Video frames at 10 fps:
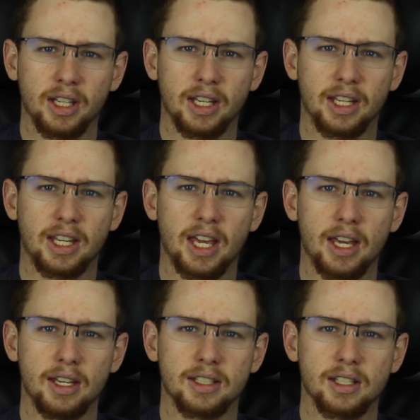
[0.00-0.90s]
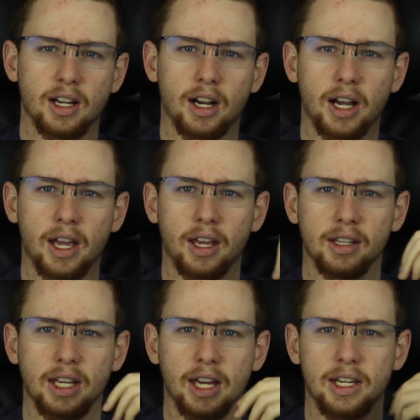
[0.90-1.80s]
in case
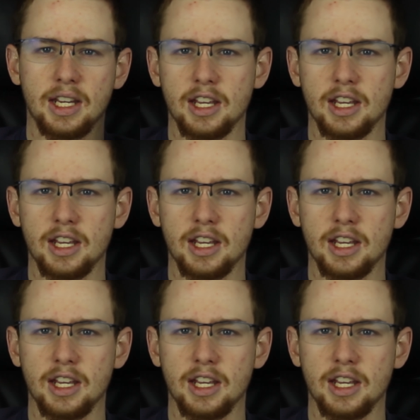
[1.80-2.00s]
I get an